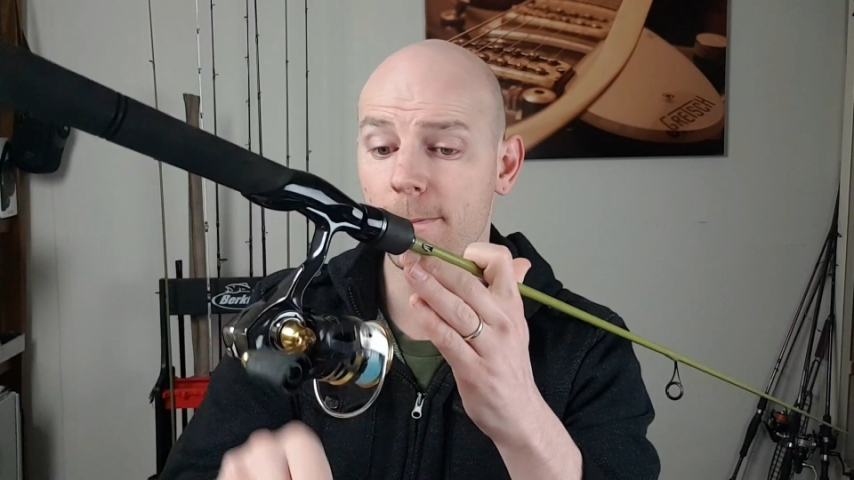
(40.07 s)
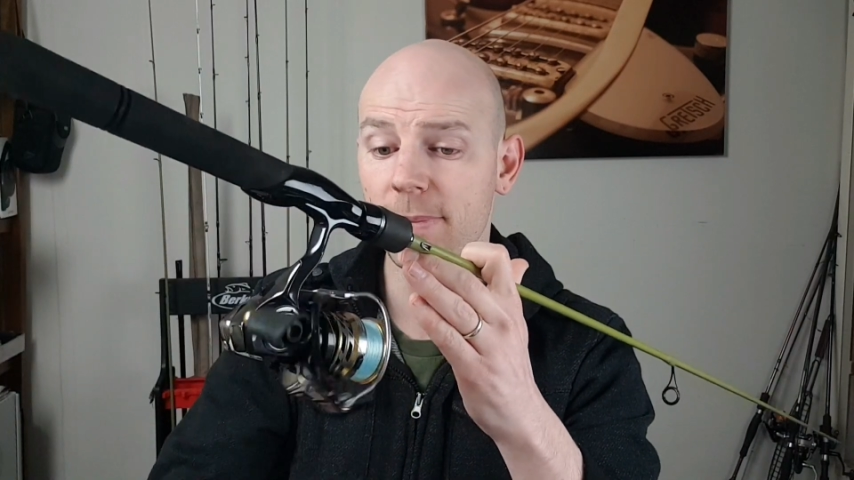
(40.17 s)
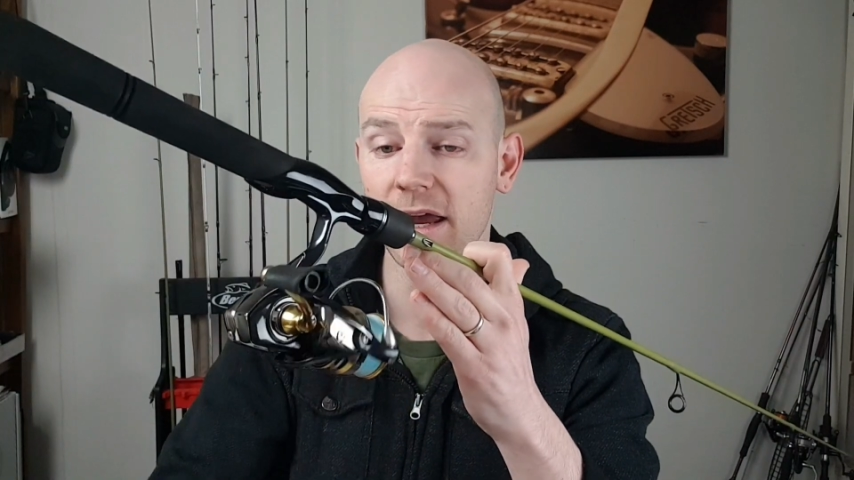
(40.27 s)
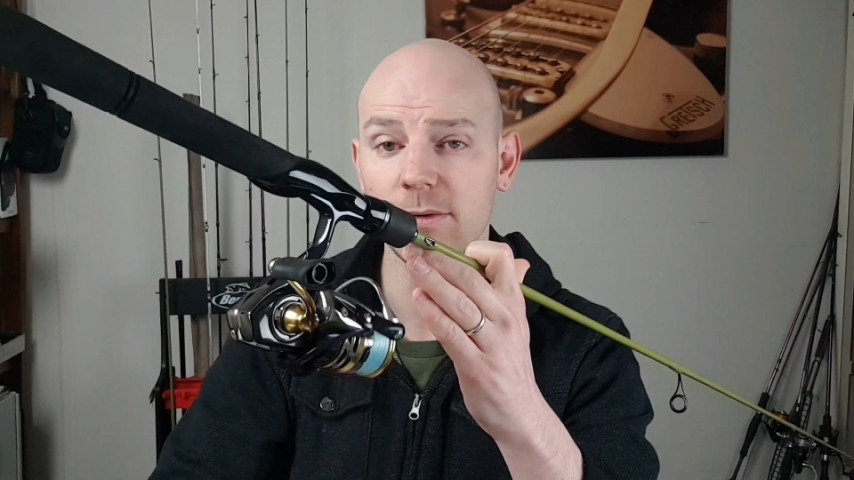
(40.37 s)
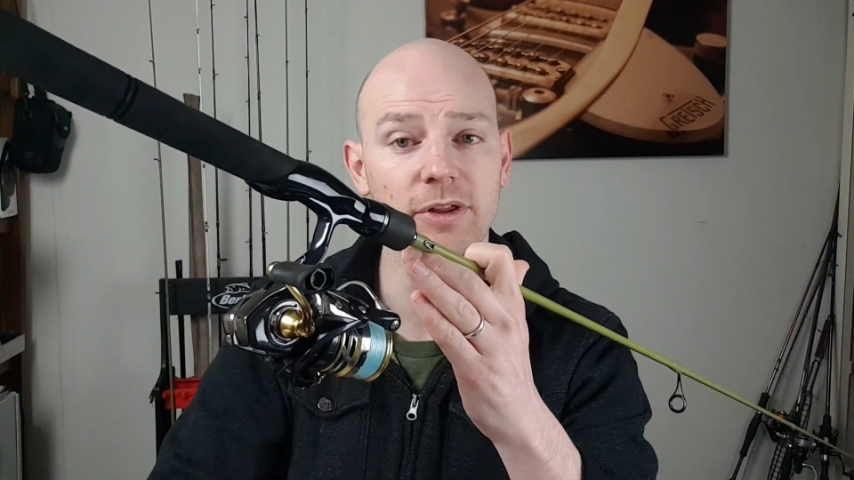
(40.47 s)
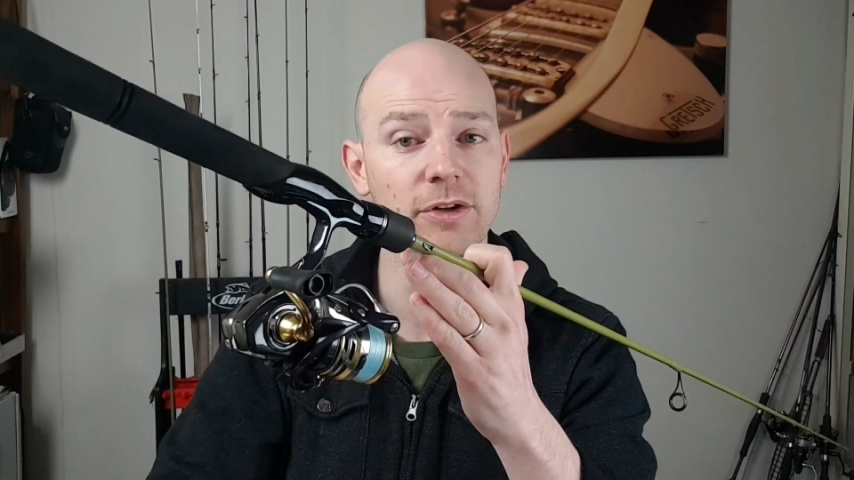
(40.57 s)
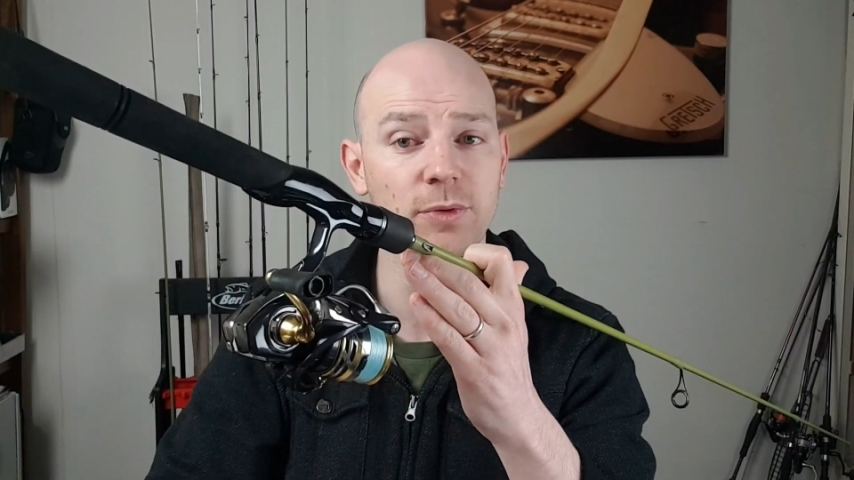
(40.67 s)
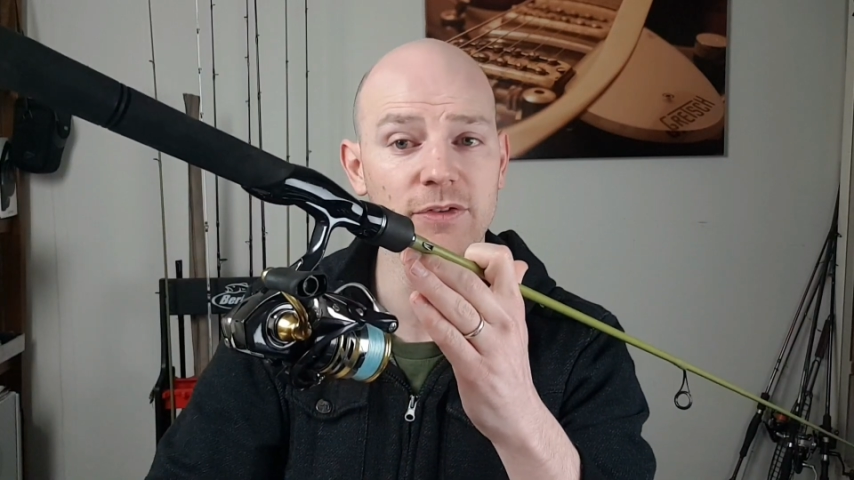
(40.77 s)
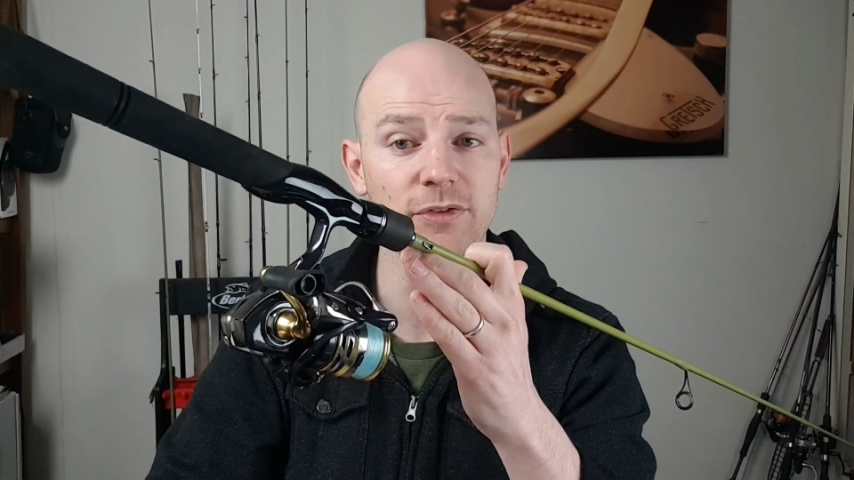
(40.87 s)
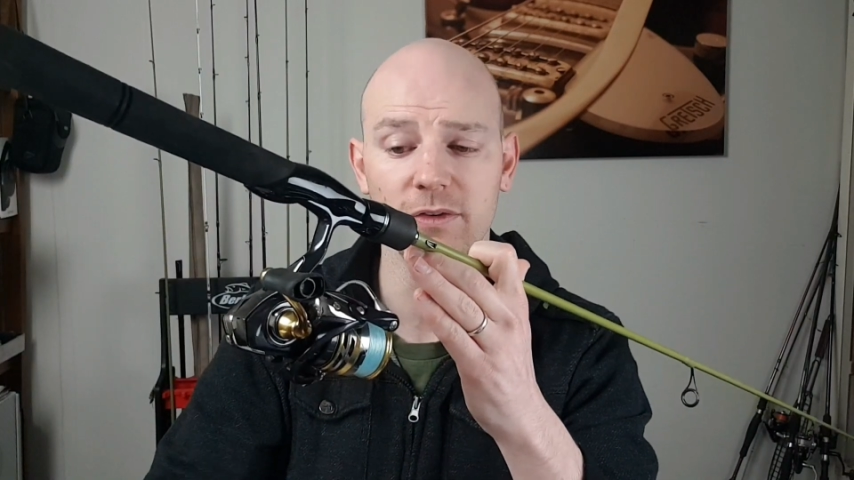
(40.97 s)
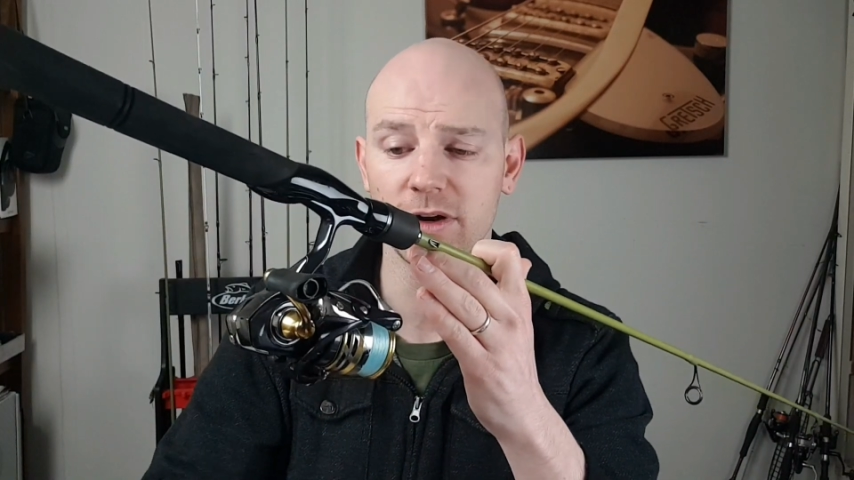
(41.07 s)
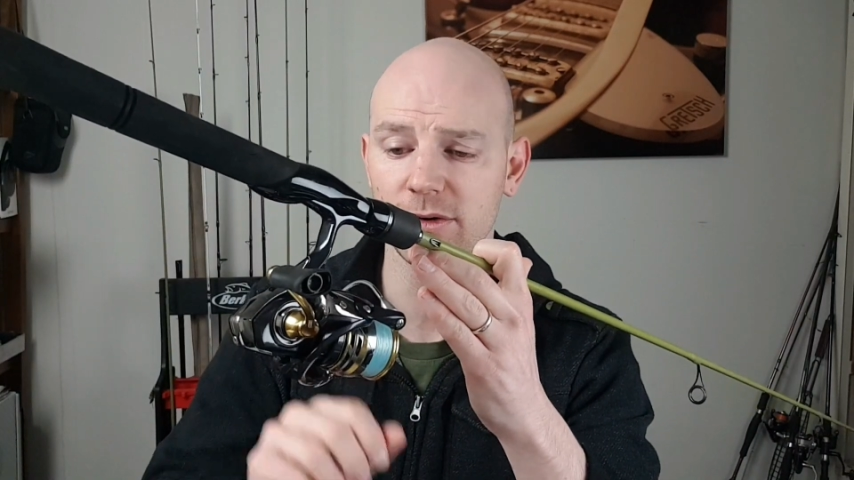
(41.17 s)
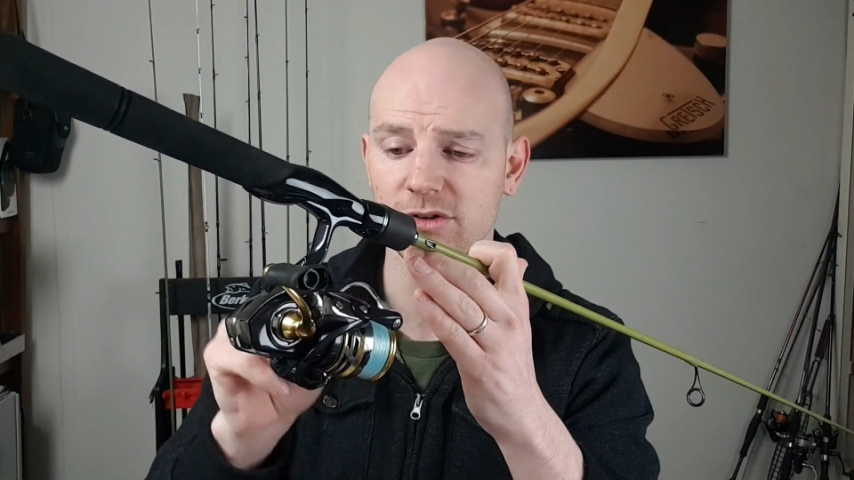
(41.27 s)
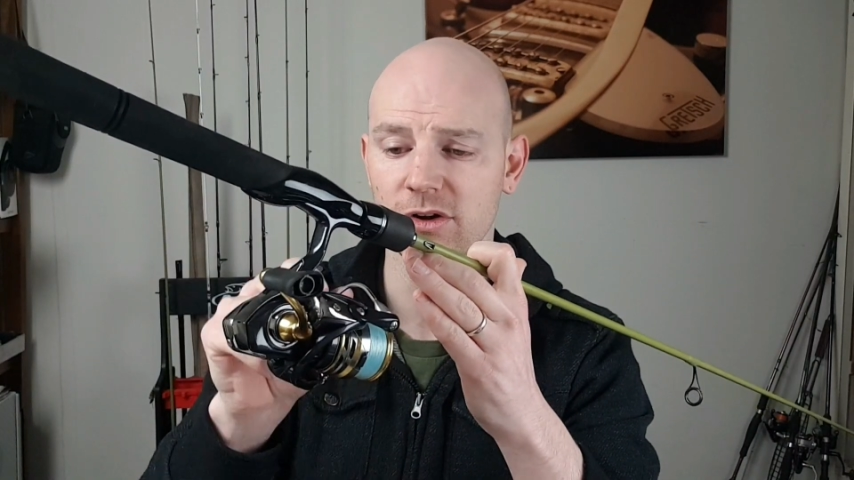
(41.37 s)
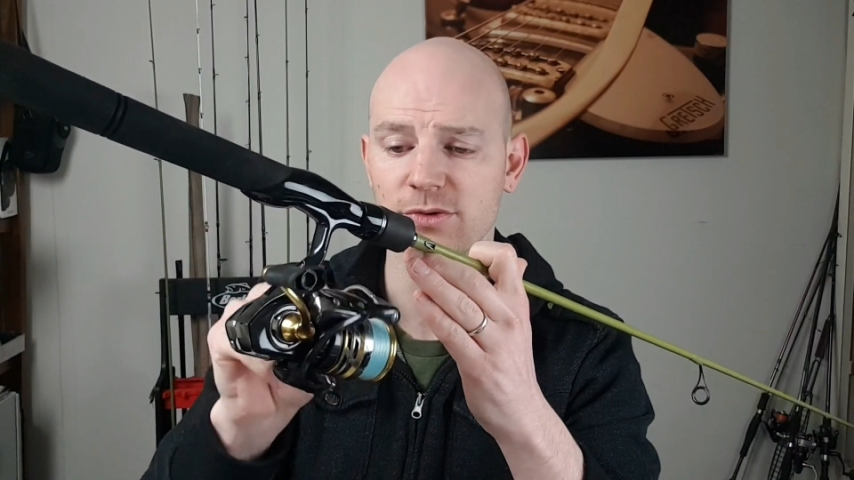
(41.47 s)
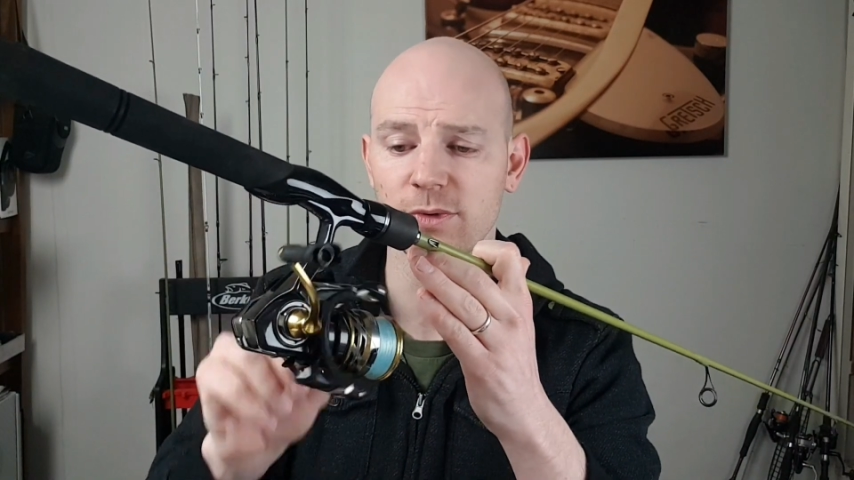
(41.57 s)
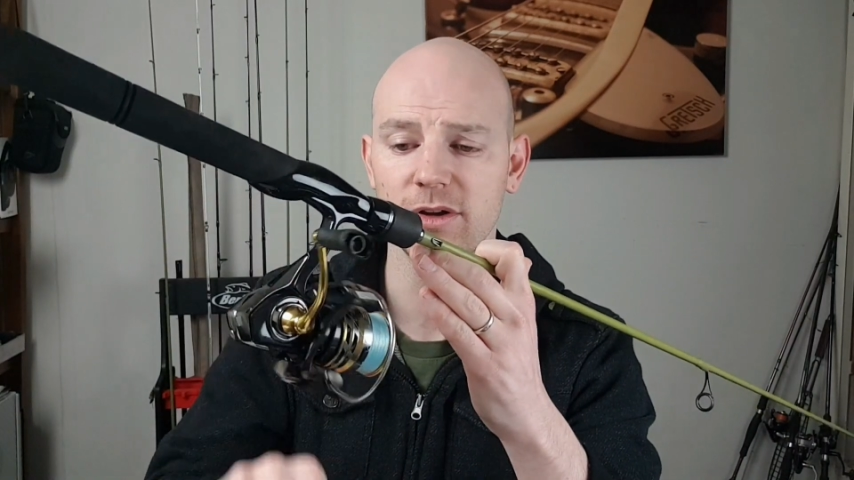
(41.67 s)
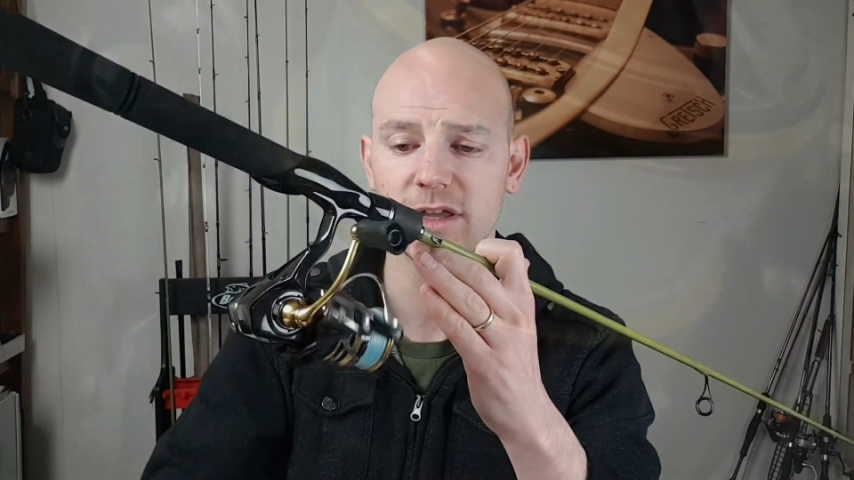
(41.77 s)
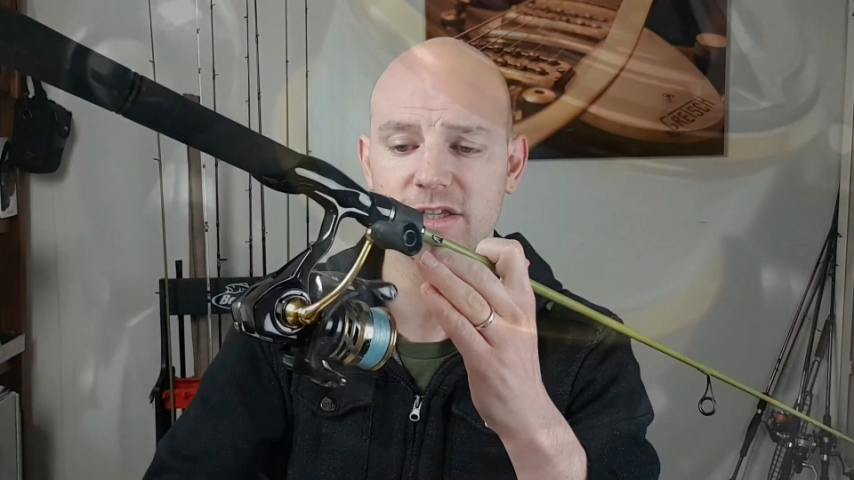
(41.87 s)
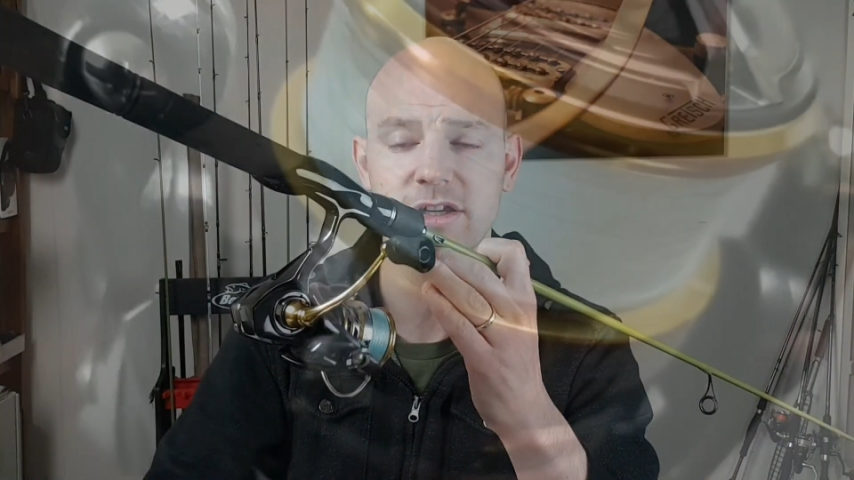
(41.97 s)
Paired with a 2500 size
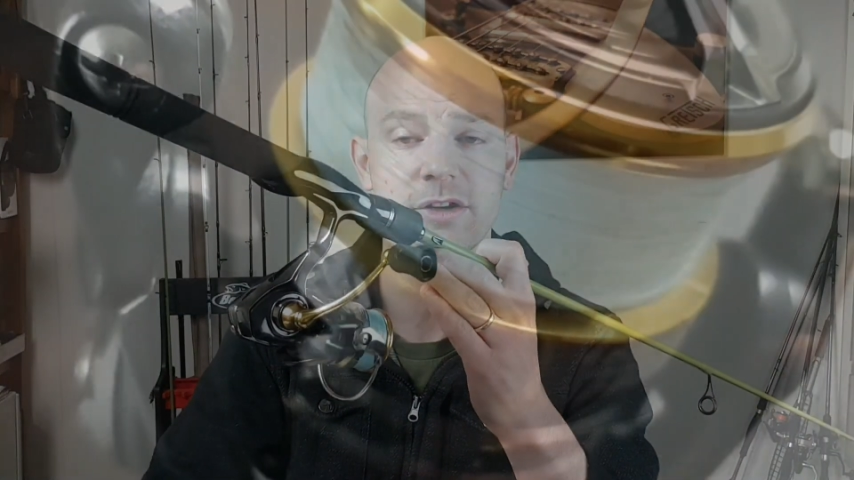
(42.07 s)
reel, that's the